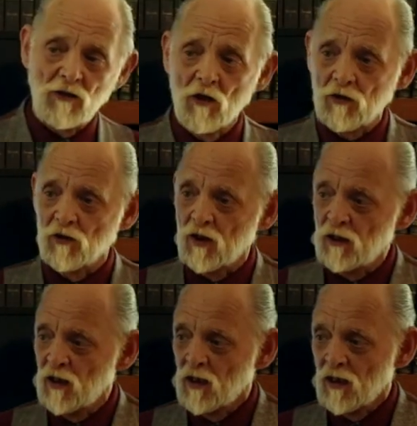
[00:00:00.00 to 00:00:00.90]
you're
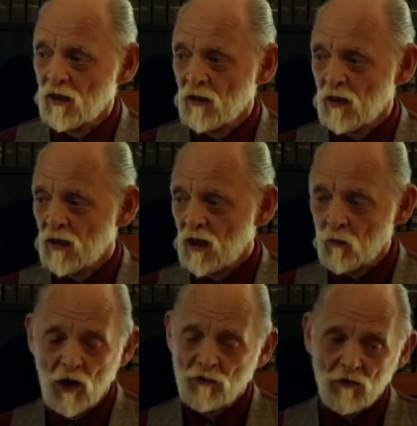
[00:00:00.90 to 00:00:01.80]
good,
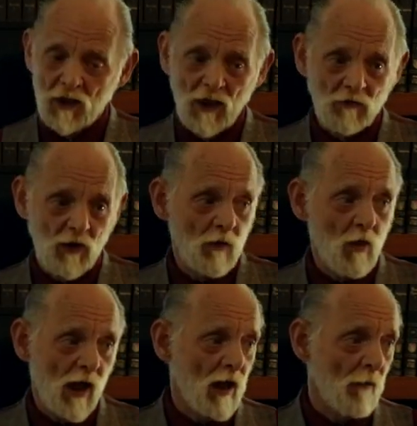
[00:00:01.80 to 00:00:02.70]
one of two things:
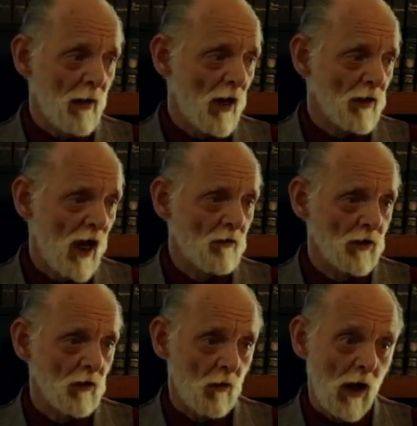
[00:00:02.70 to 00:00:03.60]
either I got to bow down
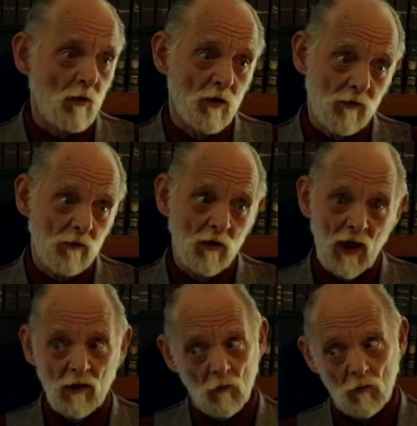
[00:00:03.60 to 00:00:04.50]
to you, or I'm going to, you know,
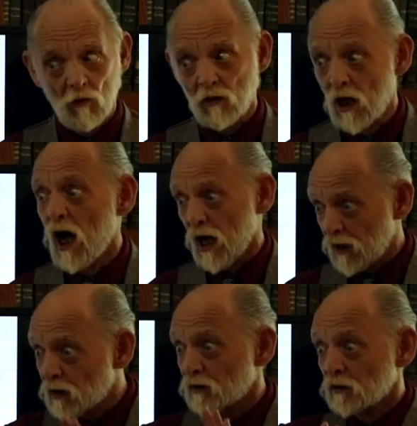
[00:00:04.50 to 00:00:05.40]
like good
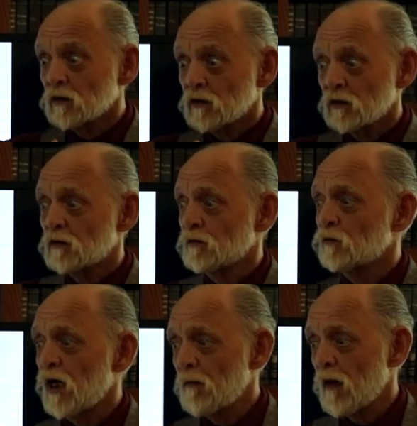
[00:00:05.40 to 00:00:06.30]
luck,
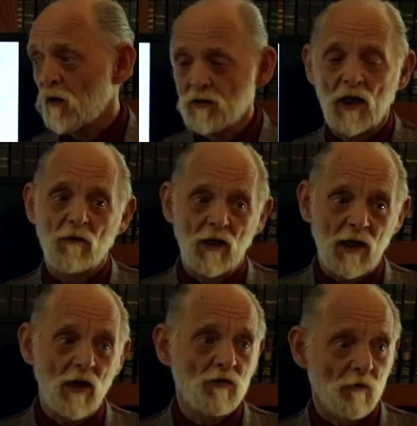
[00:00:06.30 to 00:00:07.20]
right? I'm going to take a
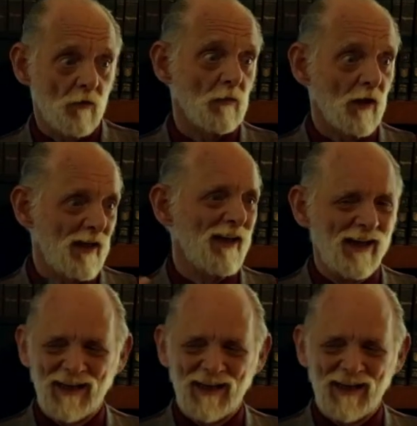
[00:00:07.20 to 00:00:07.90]
vacation from you.